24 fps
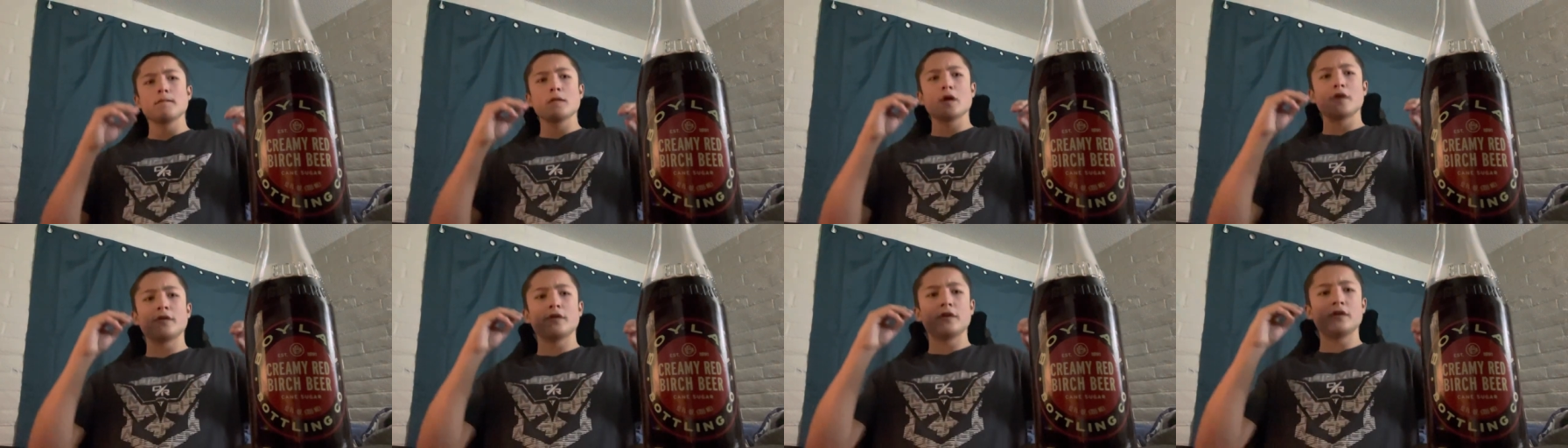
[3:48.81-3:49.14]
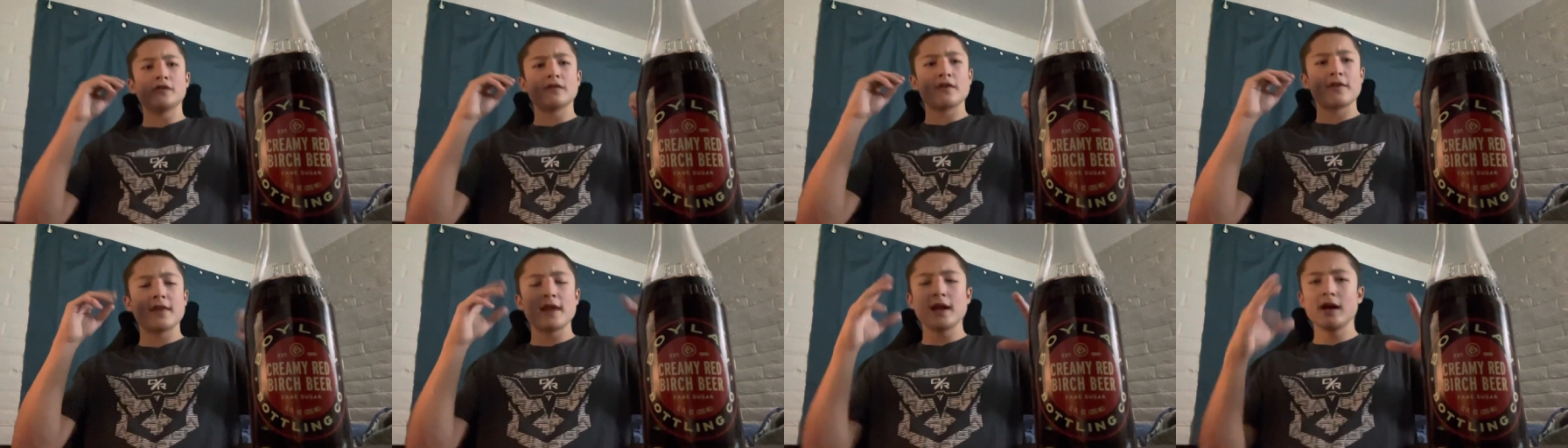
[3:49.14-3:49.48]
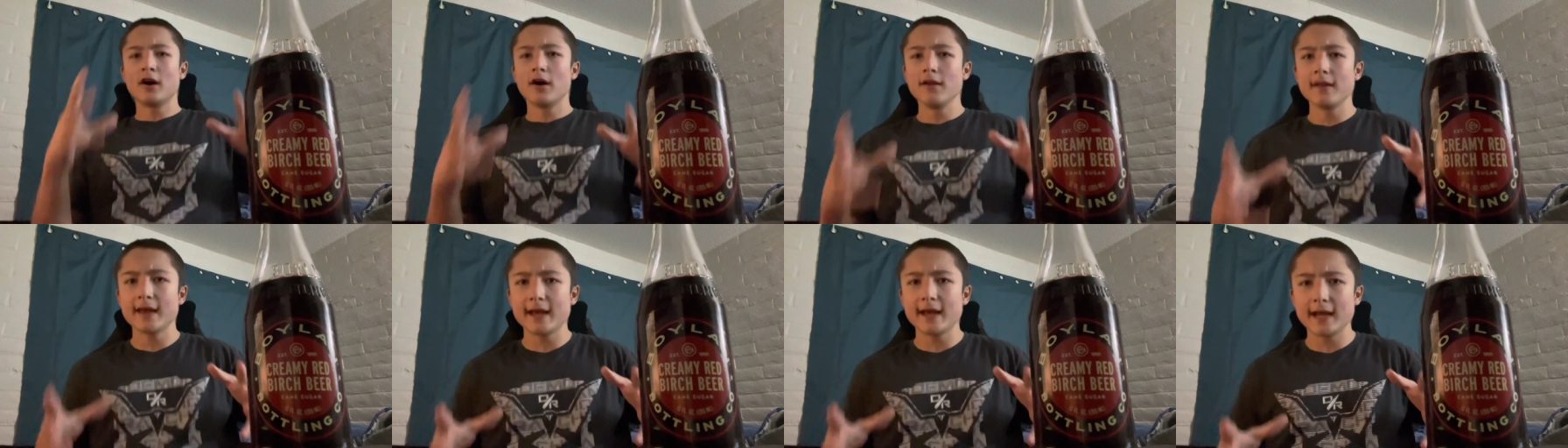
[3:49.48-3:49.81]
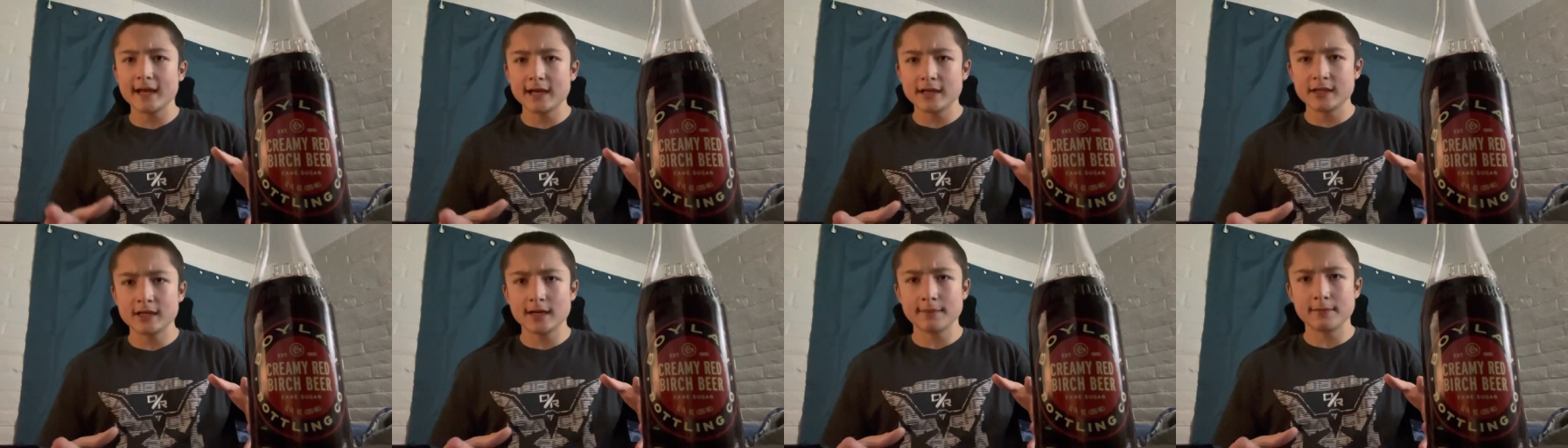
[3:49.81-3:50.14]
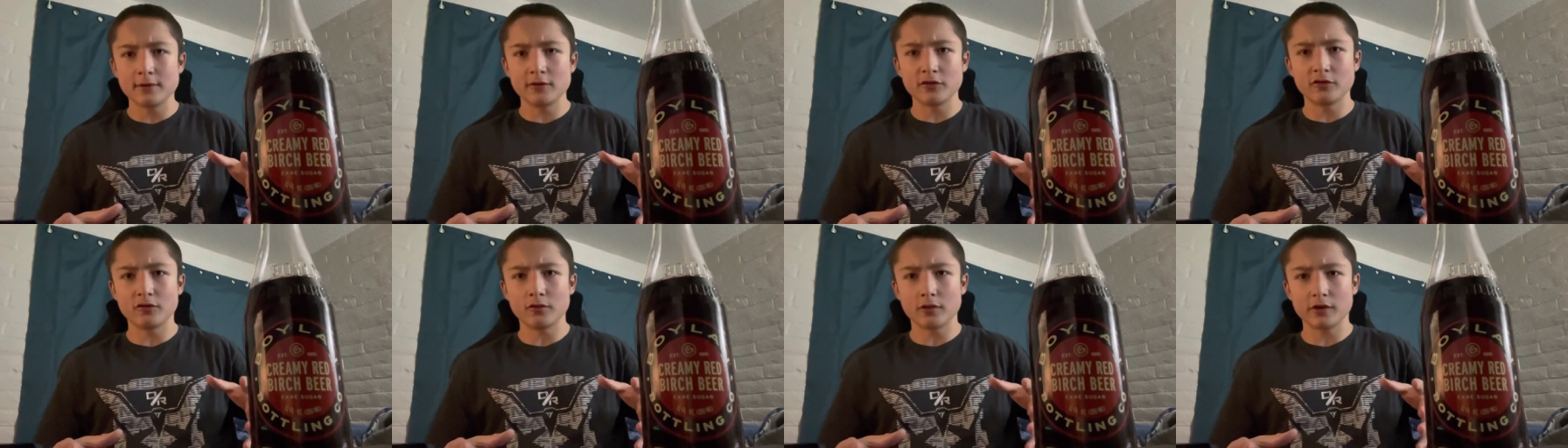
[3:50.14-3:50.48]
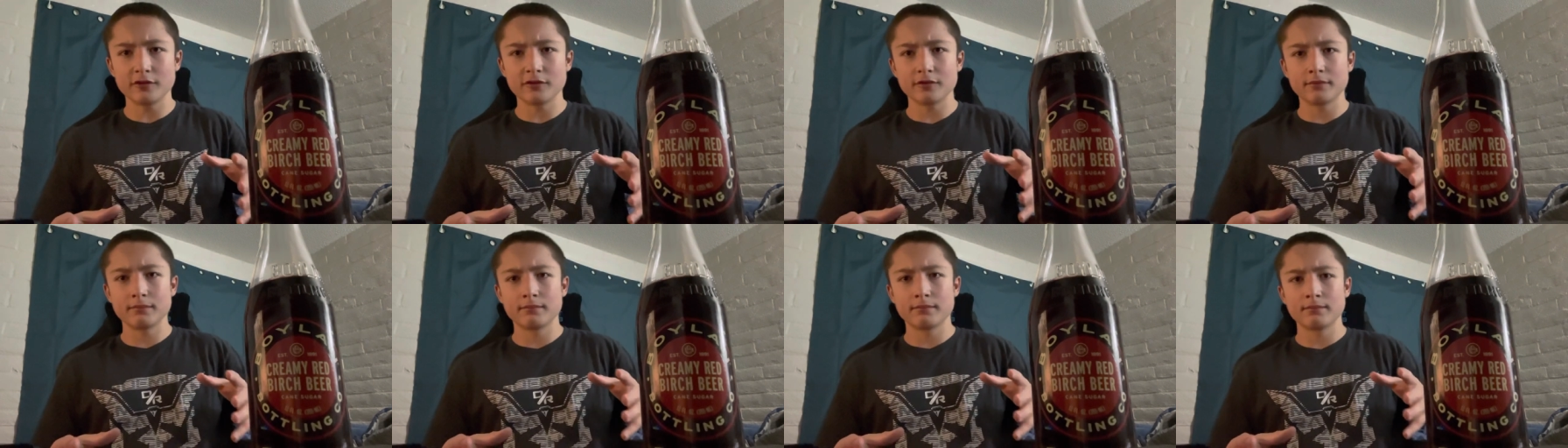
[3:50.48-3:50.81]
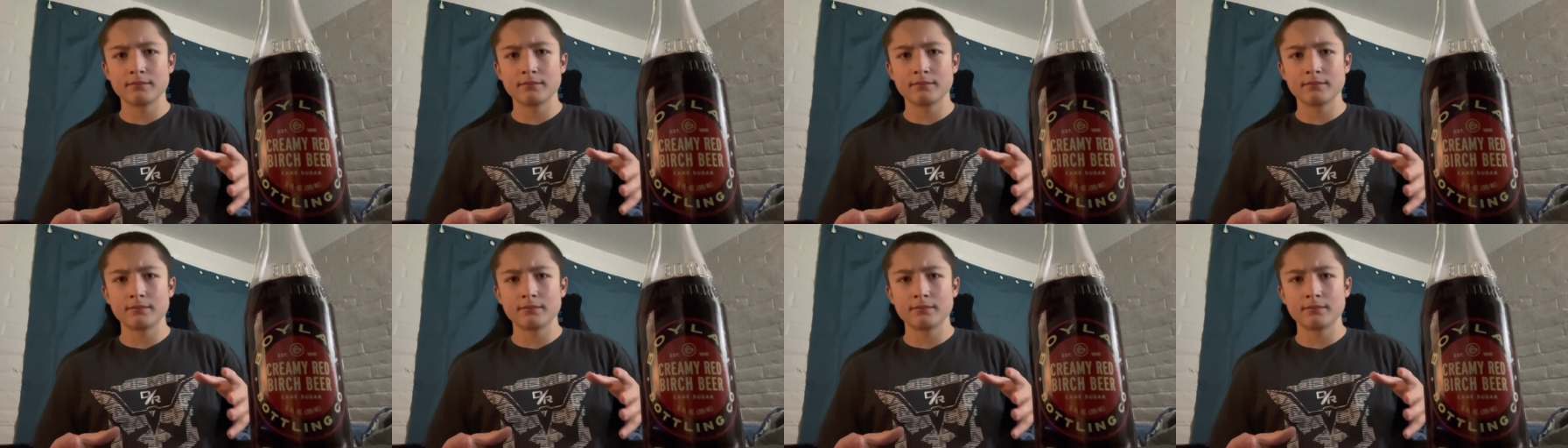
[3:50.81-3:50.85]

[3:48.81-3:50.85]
there's a thing called A and W stores.